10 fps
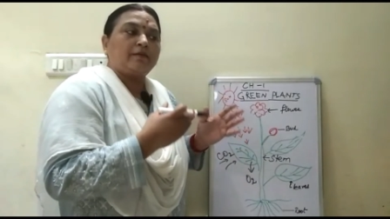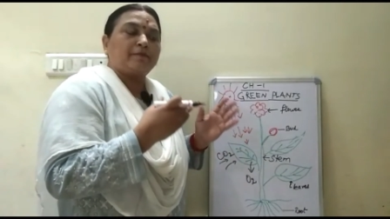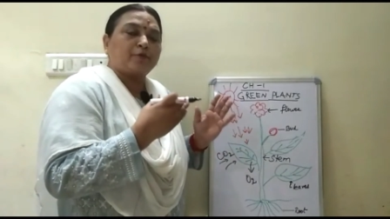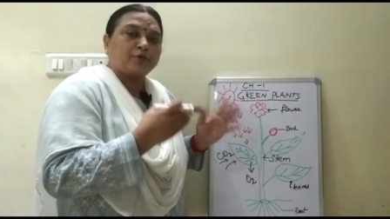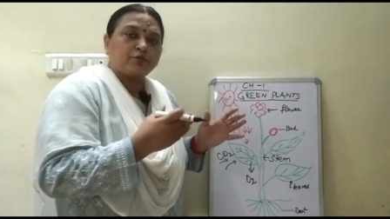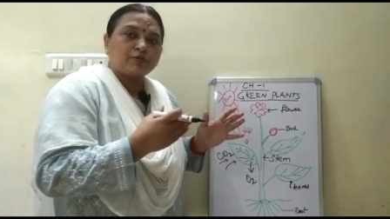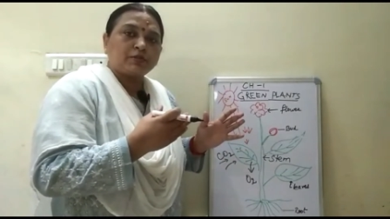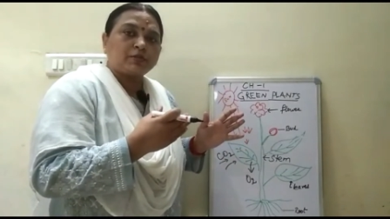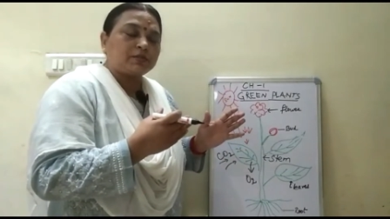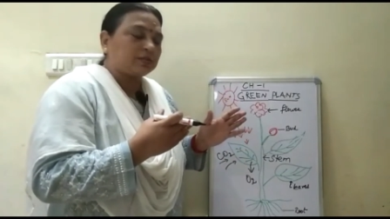
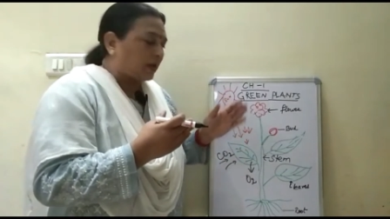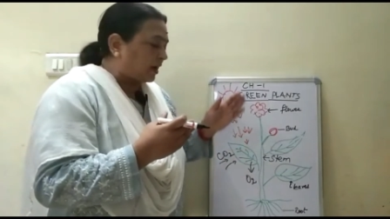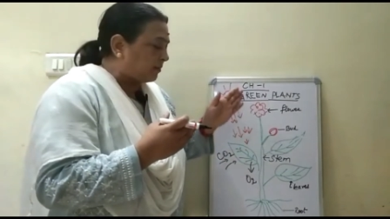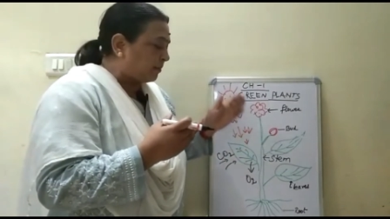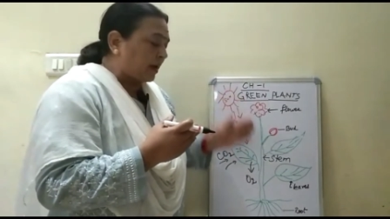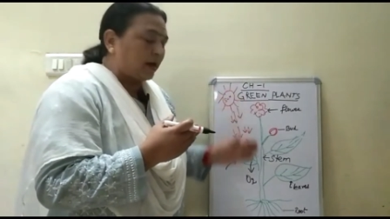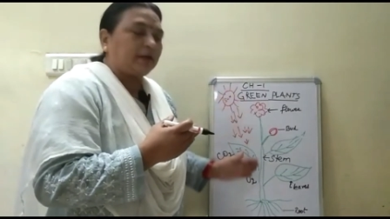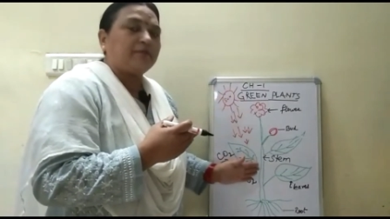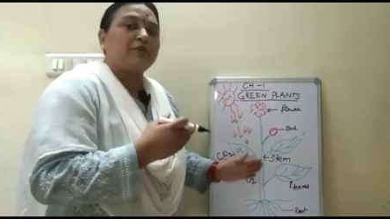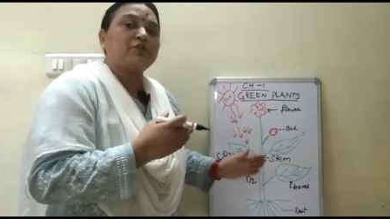Producers are
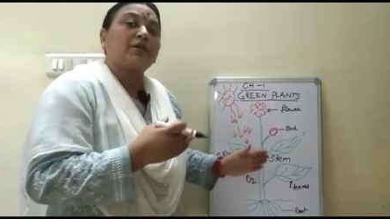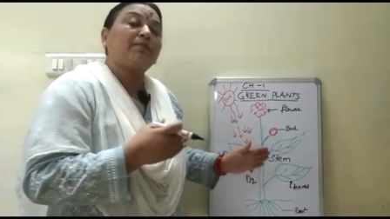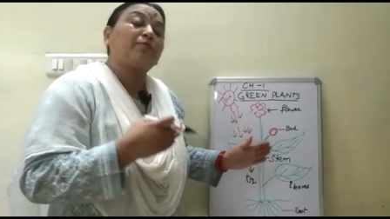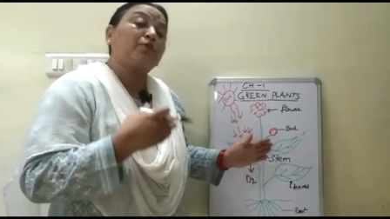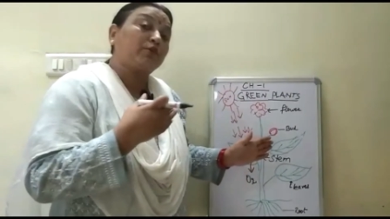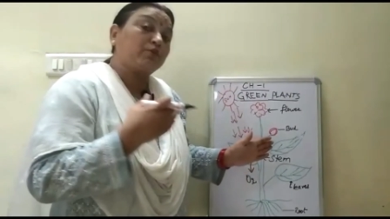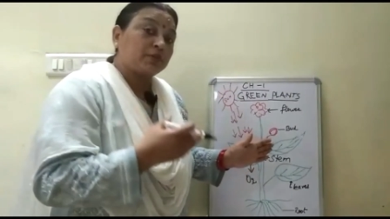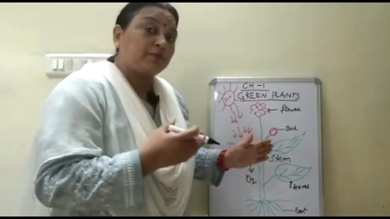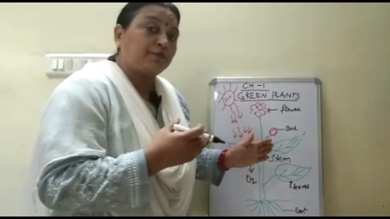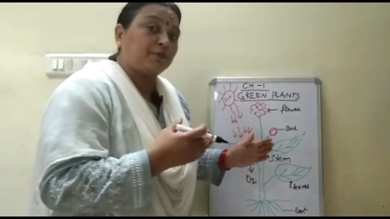plants which are
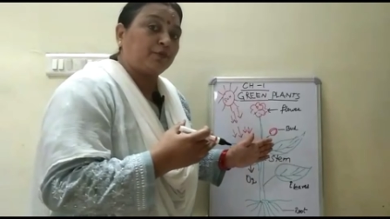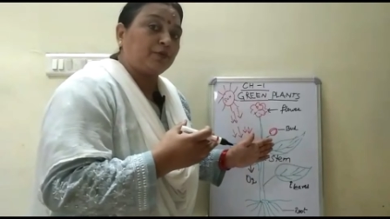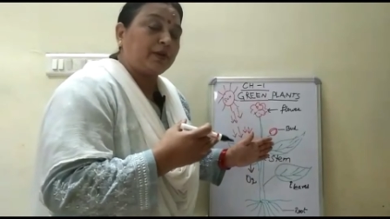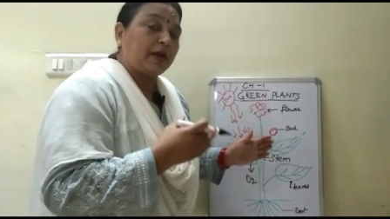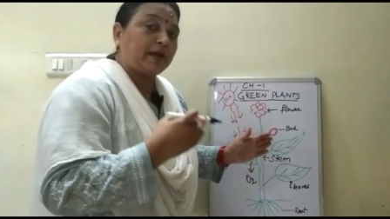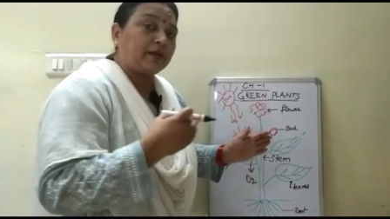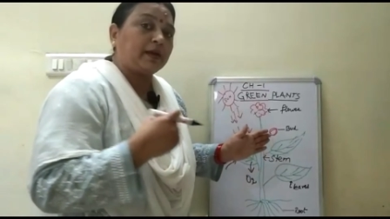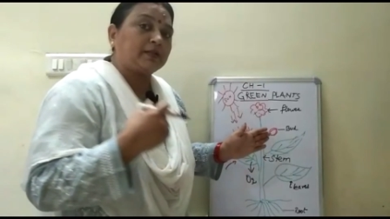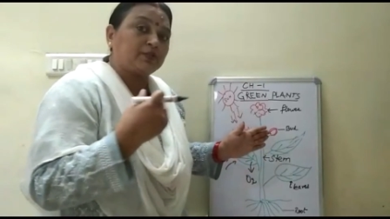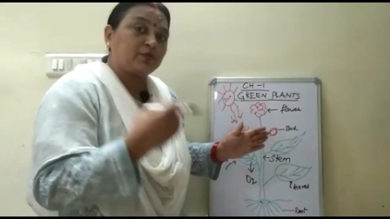producing food and
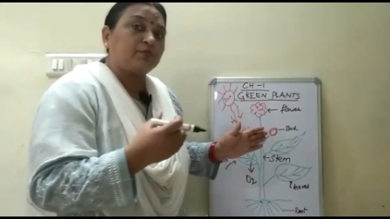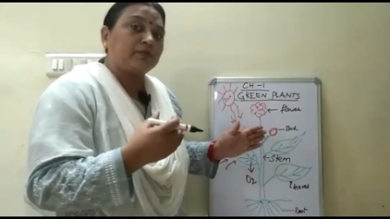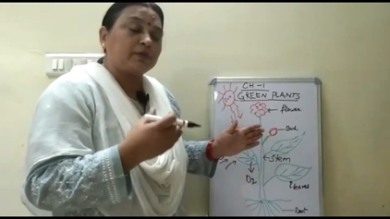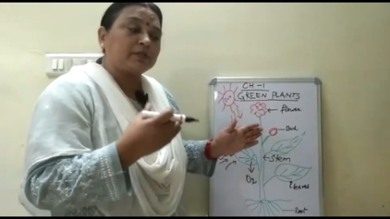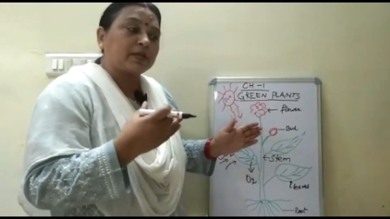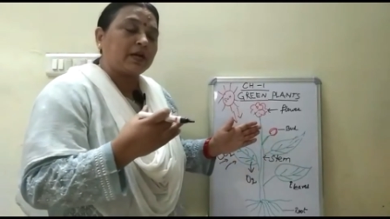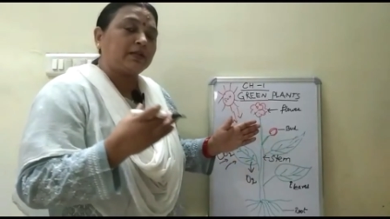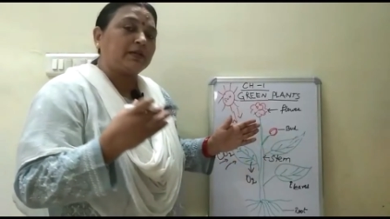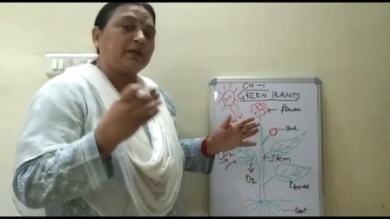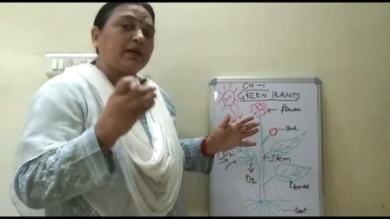consumers are
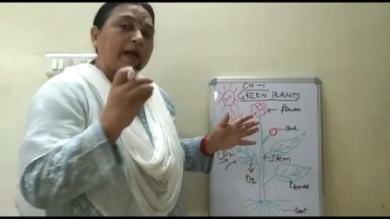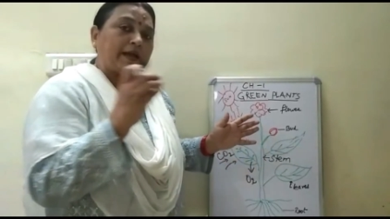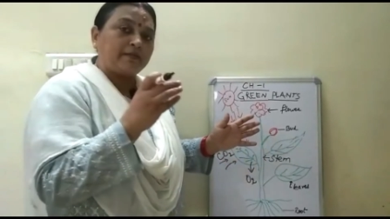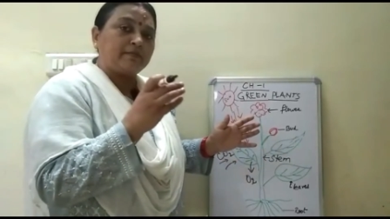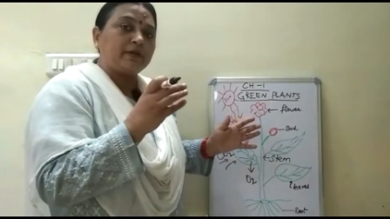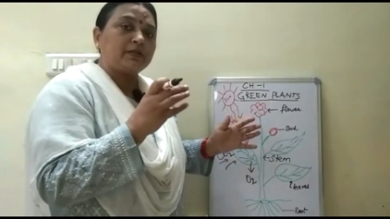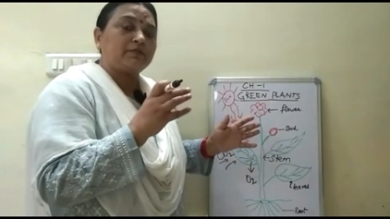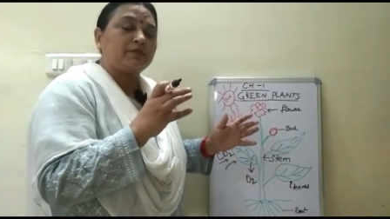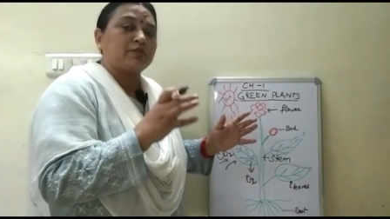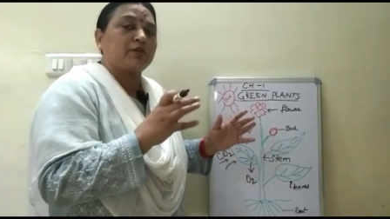the animals
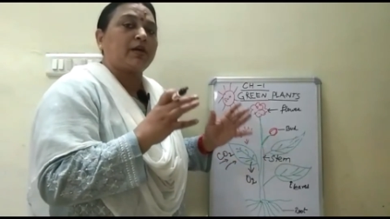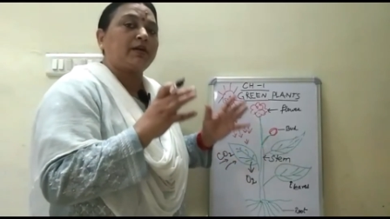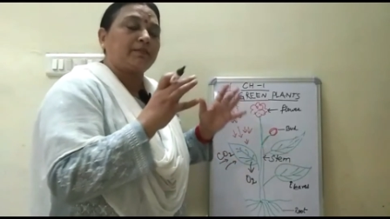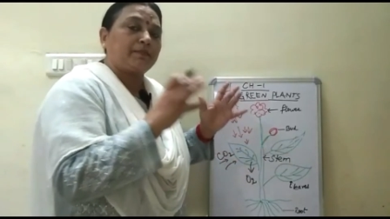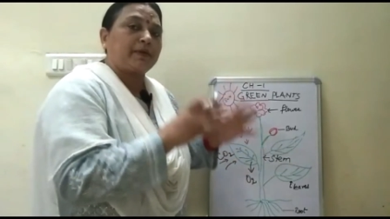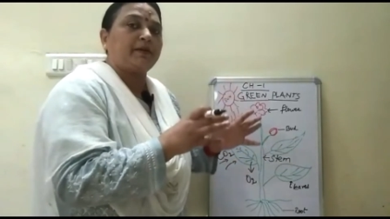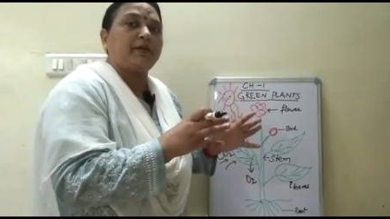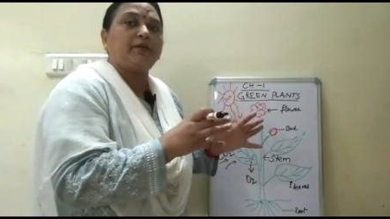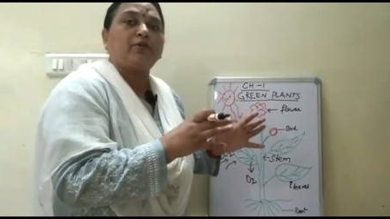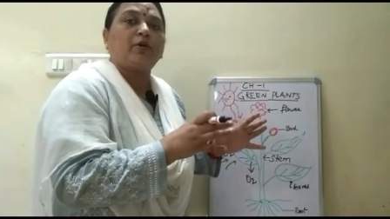which are
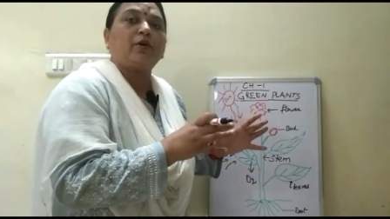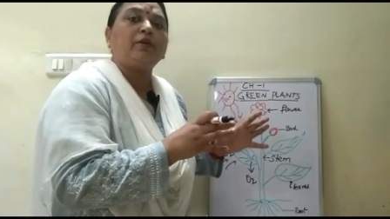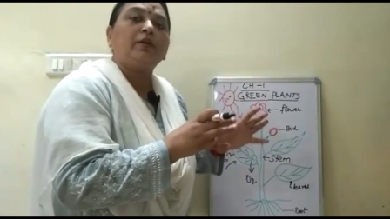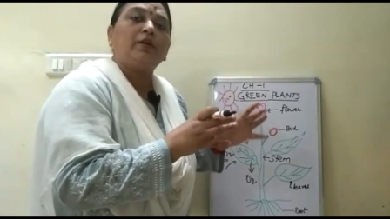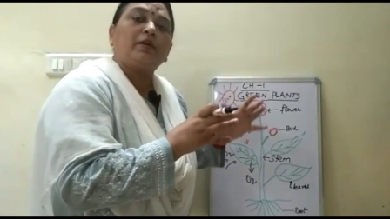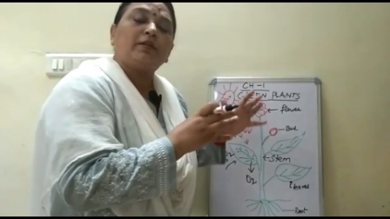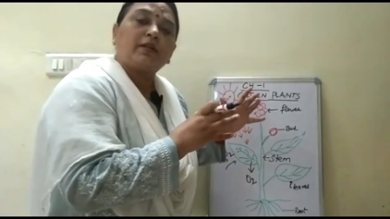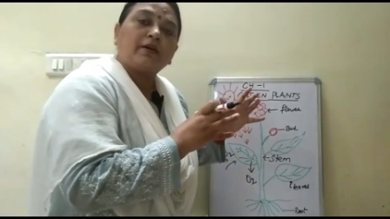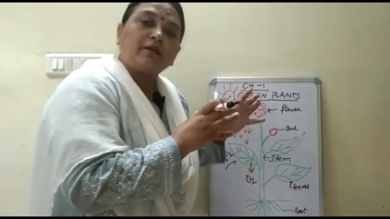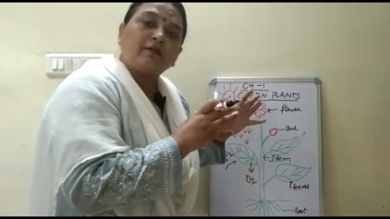dependent on
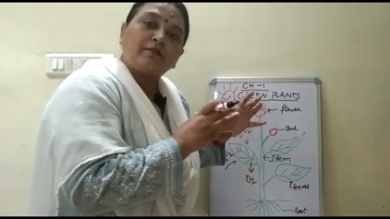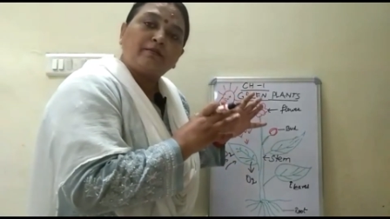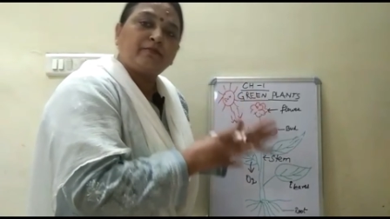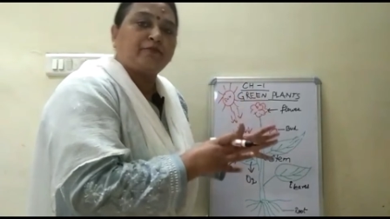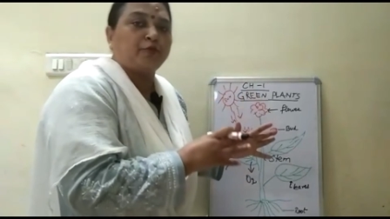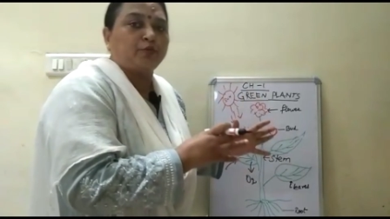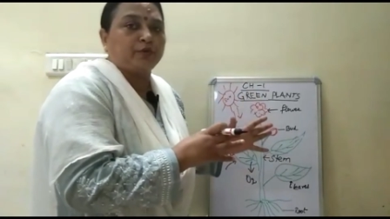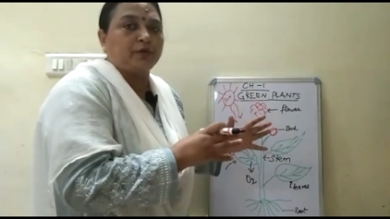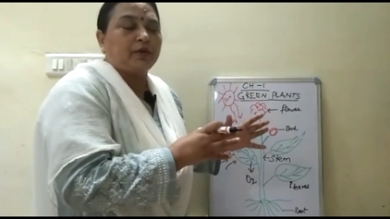the food.